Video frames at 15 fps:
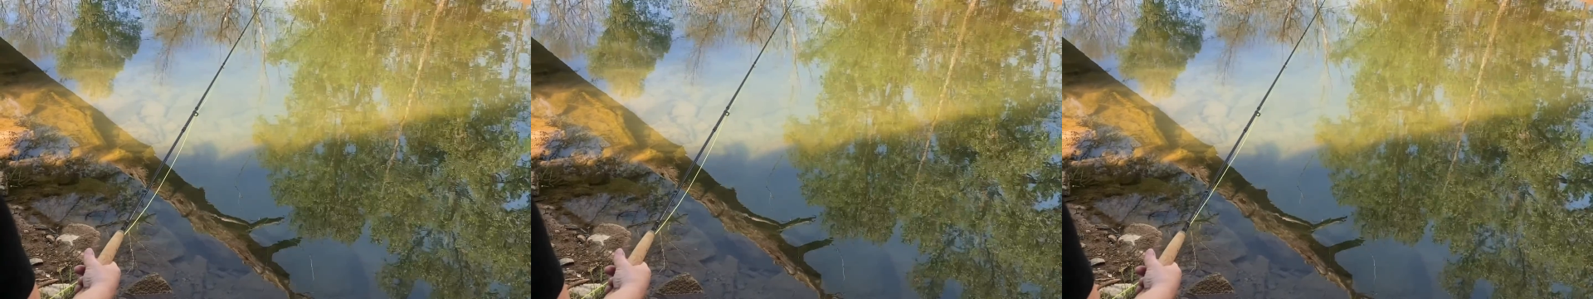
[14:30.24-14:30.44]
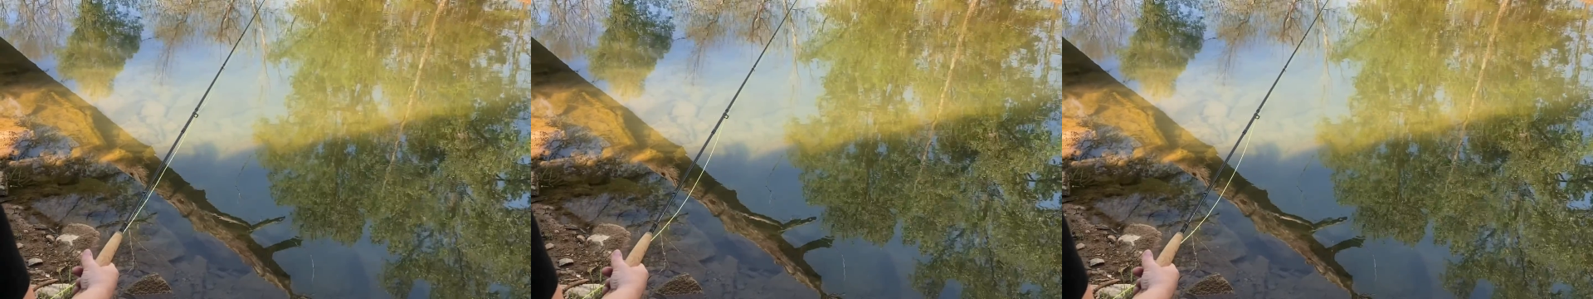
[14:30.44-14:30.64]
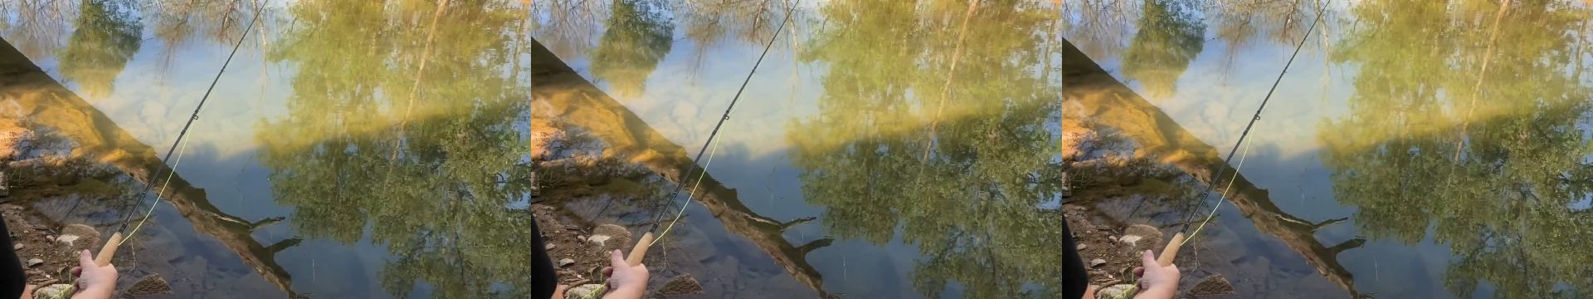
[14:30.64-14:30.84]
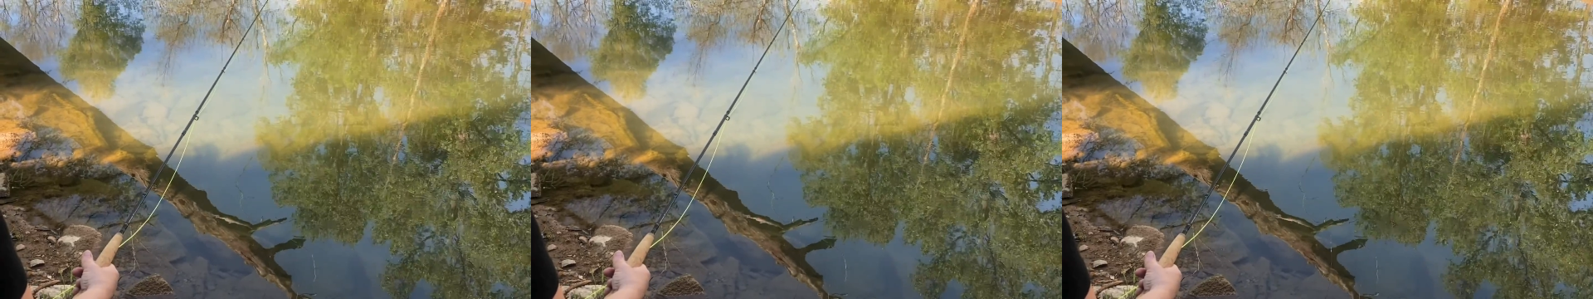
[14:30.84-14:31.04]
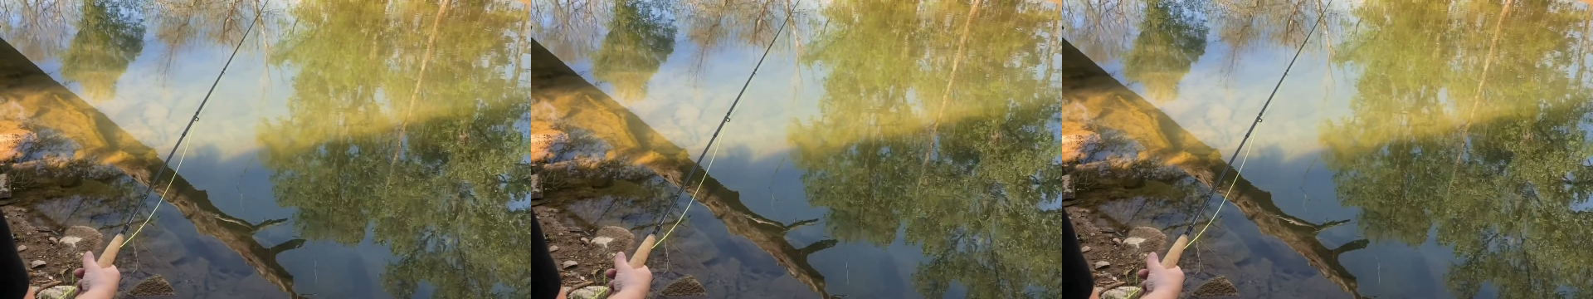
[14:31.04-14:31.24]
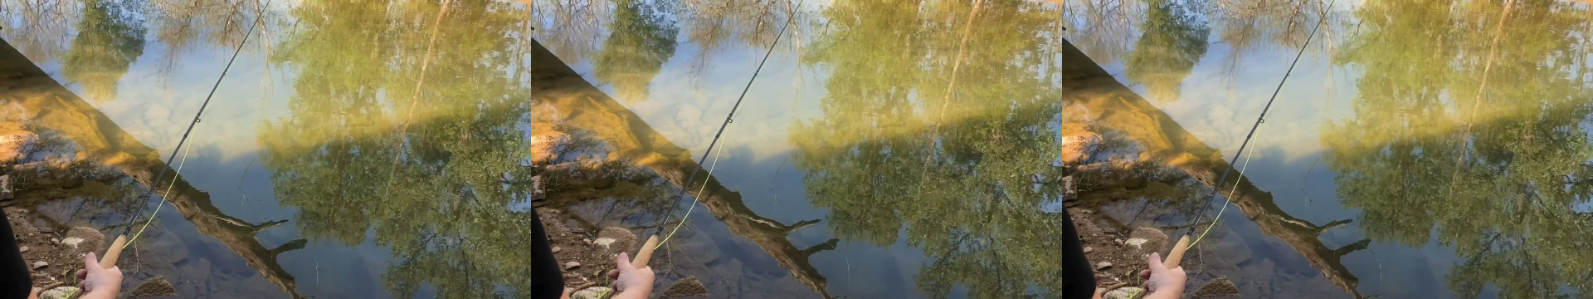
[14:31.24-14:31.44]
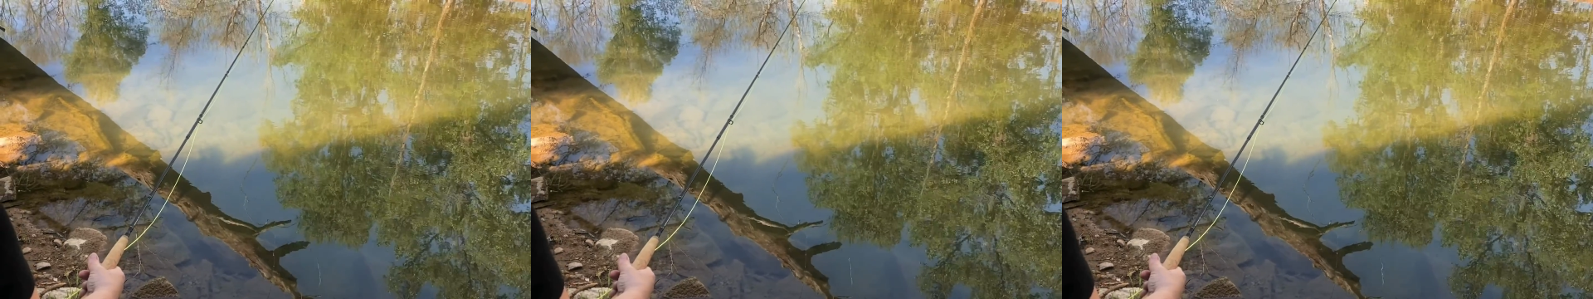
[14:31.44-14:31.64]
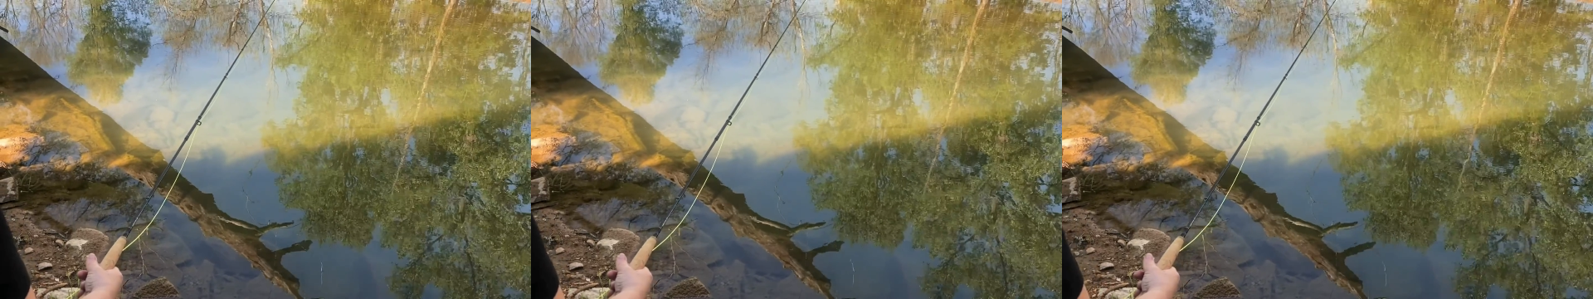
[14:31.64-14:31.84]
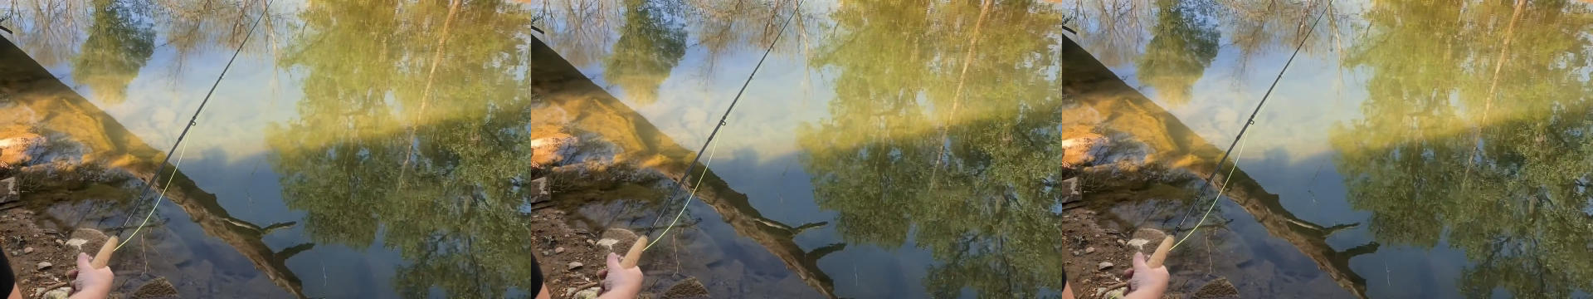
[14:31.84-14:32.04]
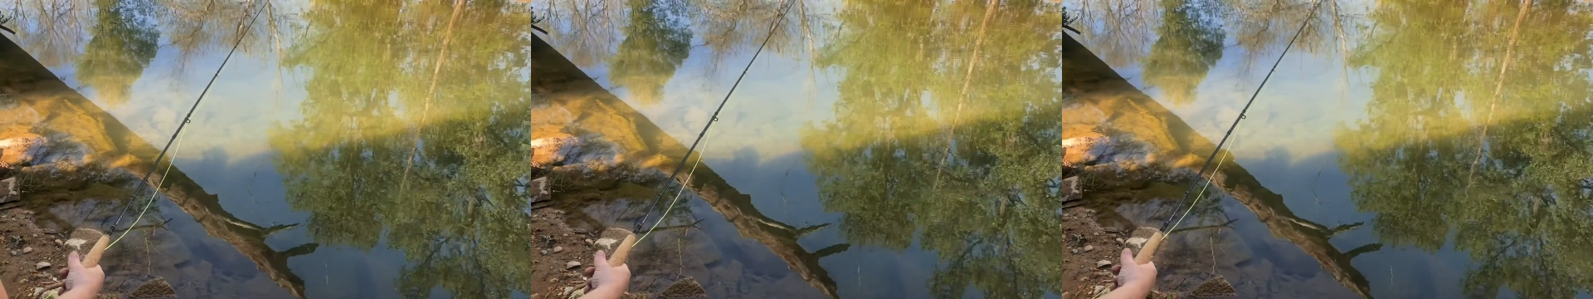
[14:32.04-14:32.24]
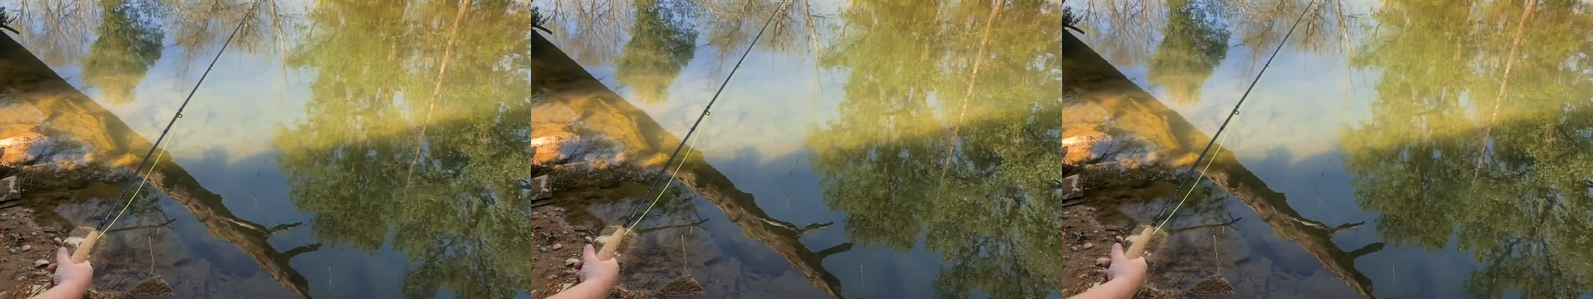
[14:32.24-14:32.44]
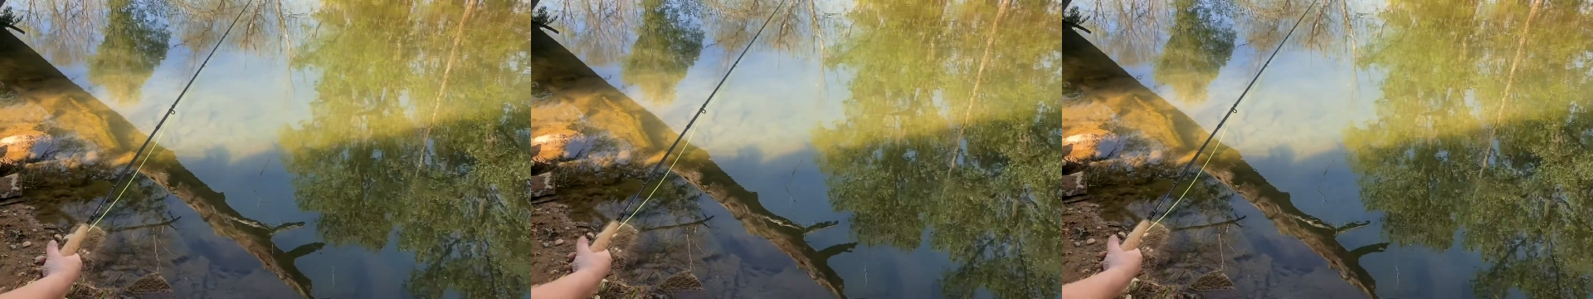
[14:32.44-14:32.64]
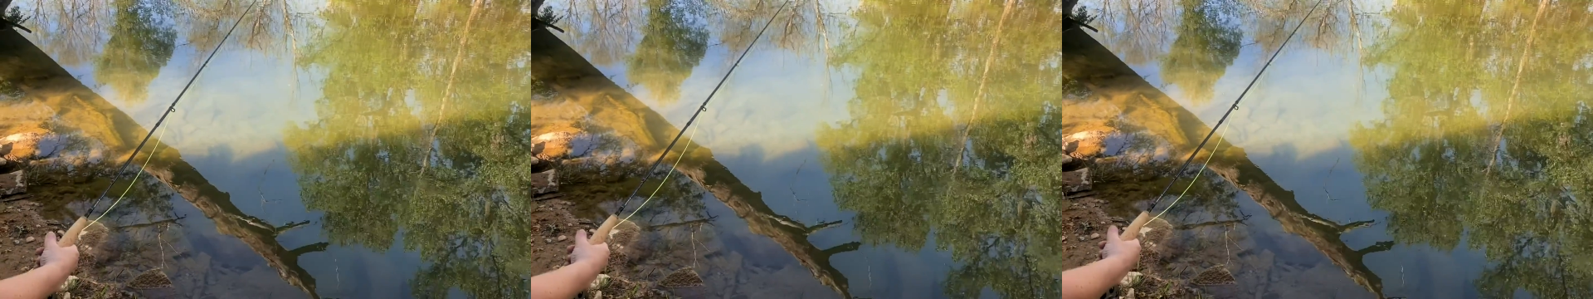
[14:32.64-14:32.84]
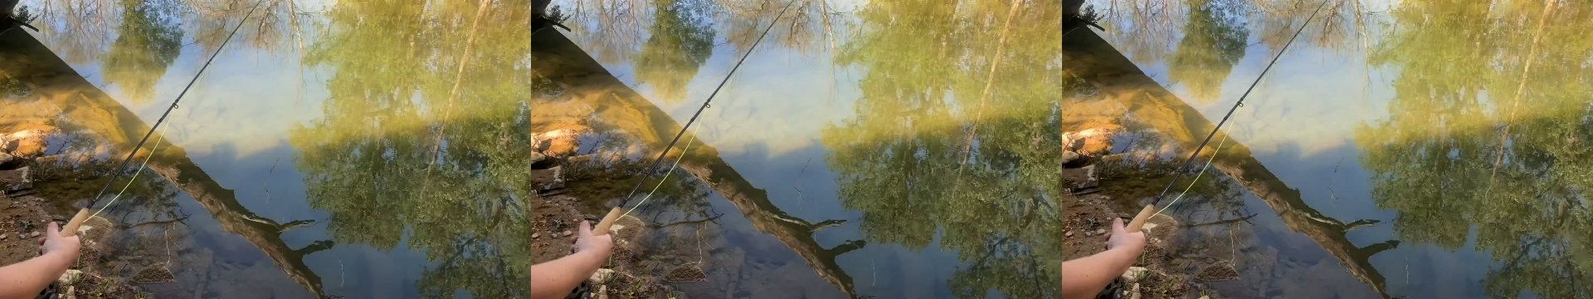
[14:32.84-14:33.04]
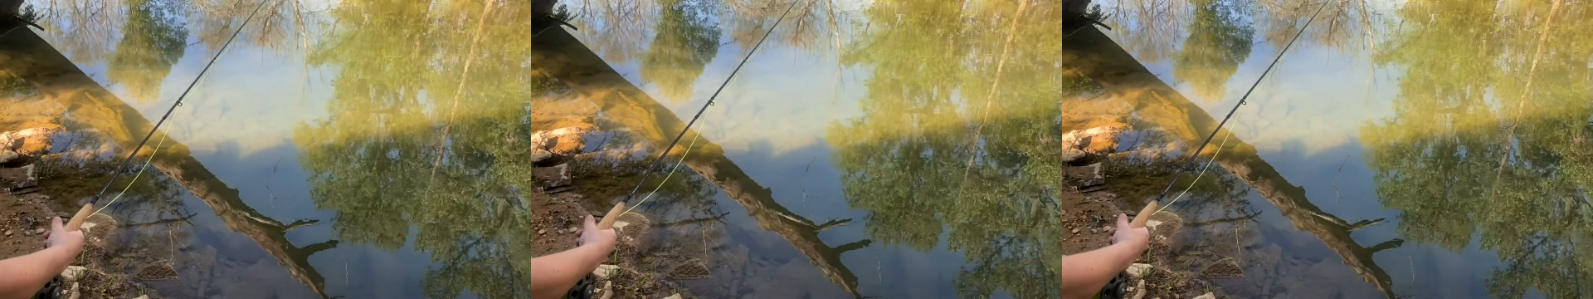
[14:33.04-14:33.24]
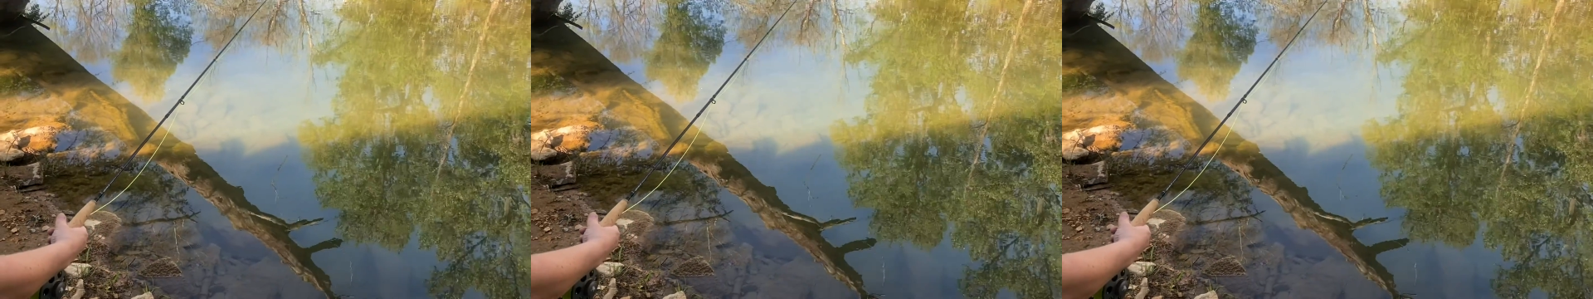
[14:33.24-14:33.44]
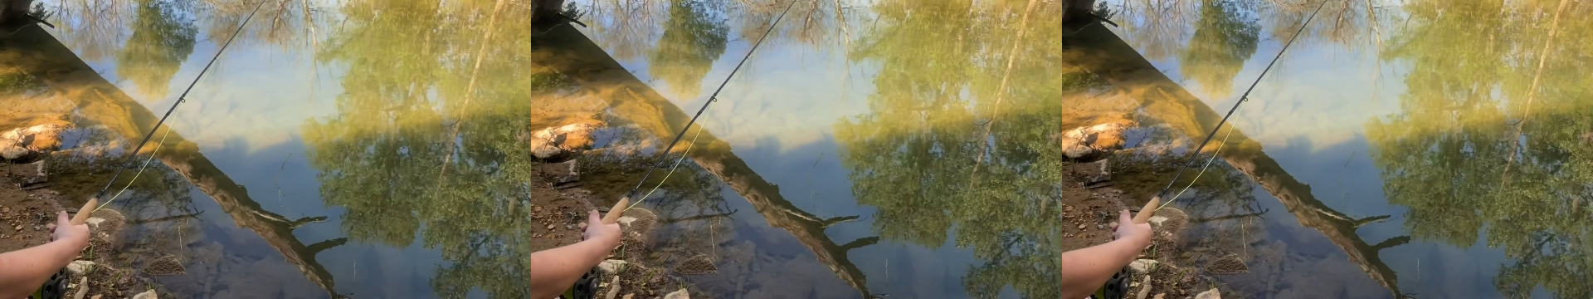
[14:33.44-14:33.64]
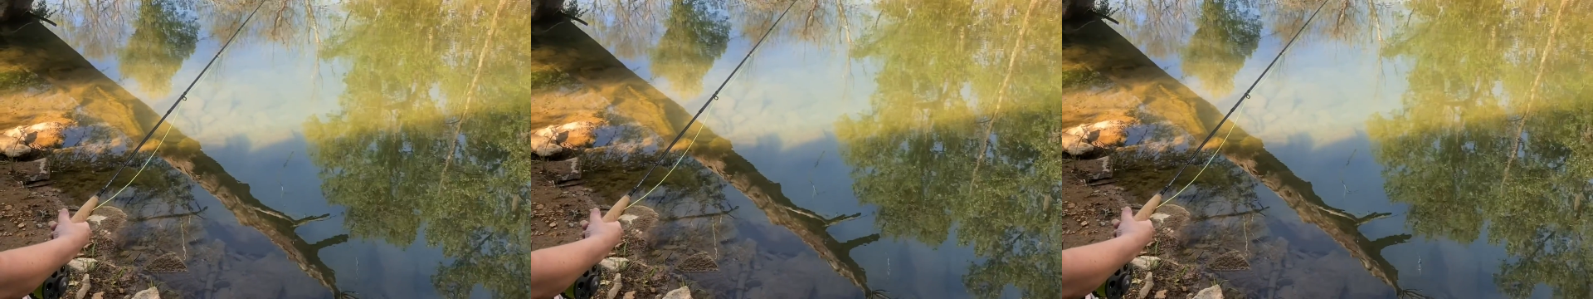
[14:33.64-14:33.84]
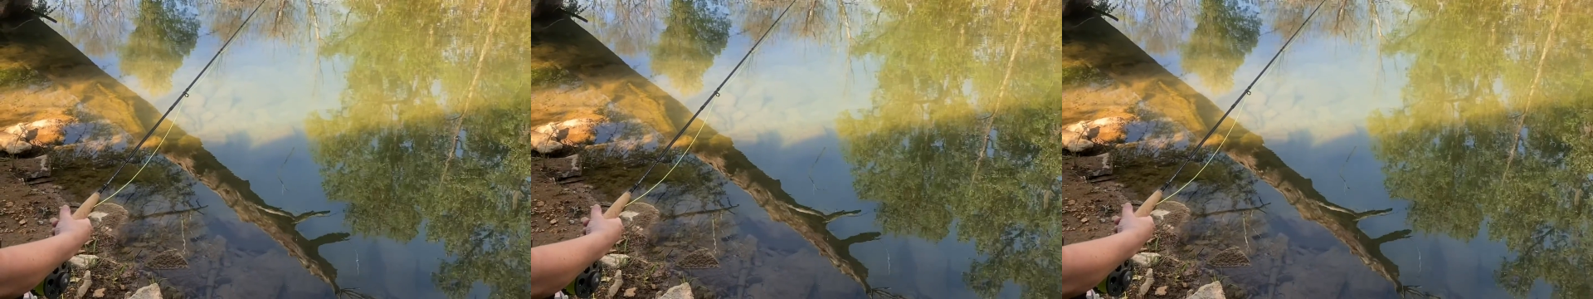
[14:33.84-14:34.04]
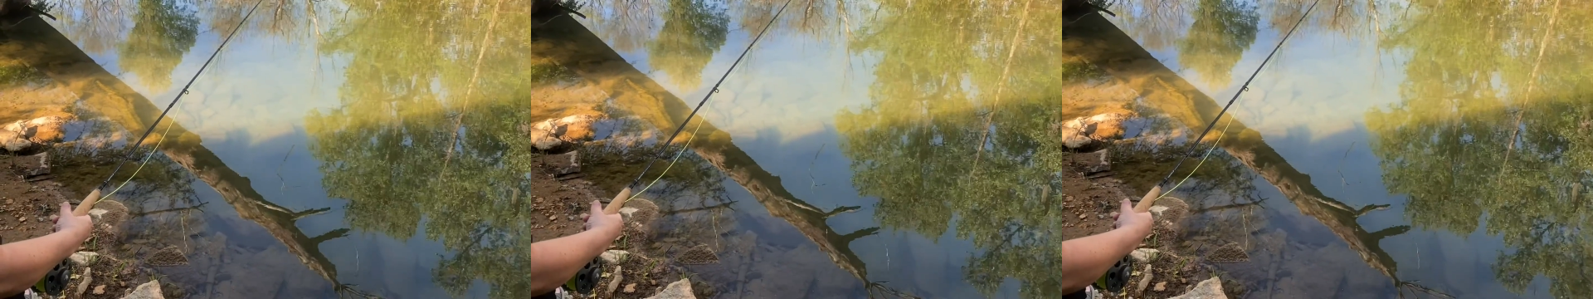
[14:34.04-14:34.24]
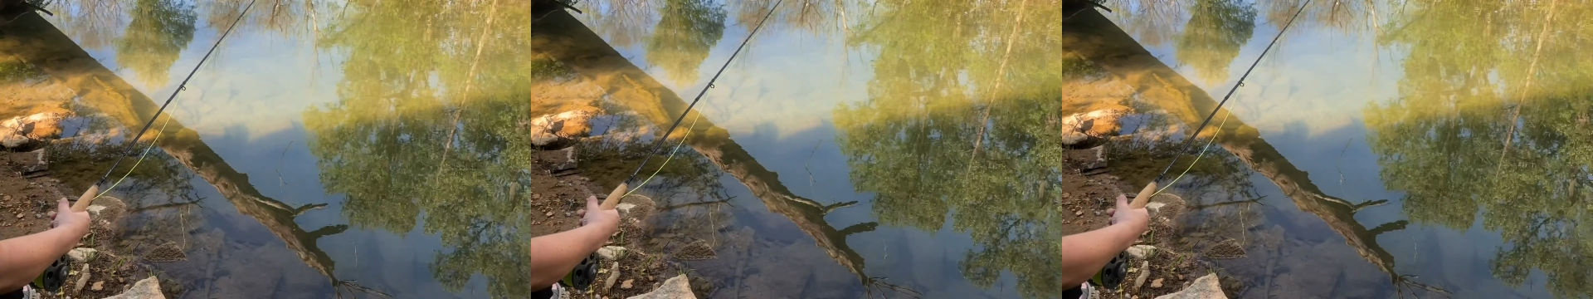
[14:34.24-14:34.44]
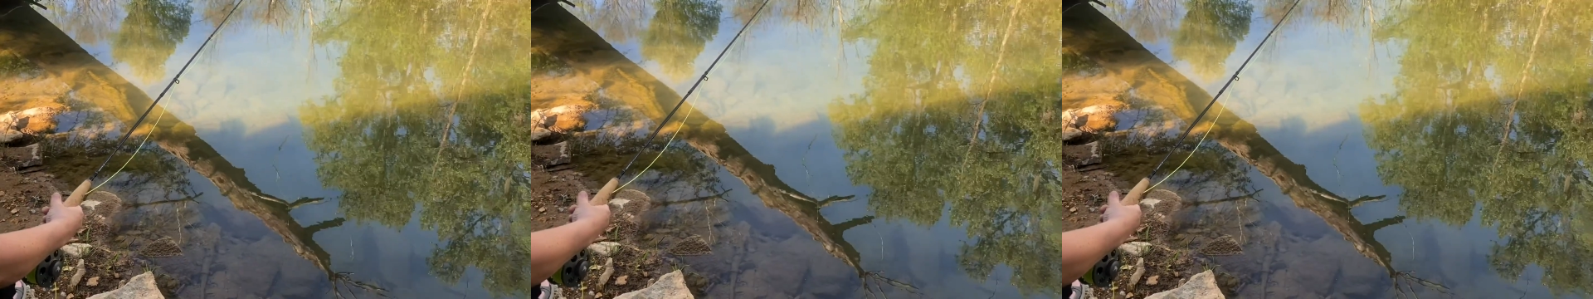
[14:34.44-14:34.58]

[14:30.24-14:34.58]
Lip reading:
No face is visible, so there are no lips to read.